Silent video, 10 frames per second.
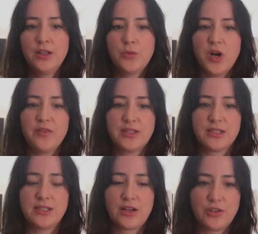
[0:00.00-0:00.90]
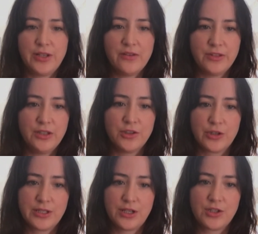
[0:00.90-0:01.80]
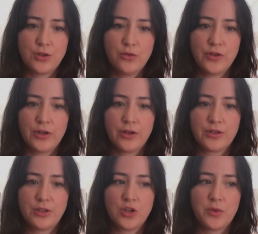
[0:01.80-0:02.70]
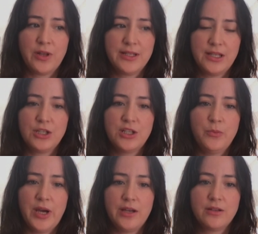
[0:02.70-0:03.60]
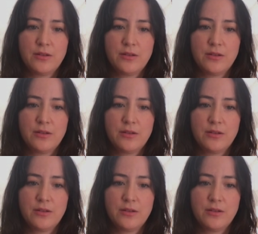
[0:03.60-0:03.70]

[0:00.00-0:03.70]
The province doesn't actually have legal jurisdiction over decriminalization, but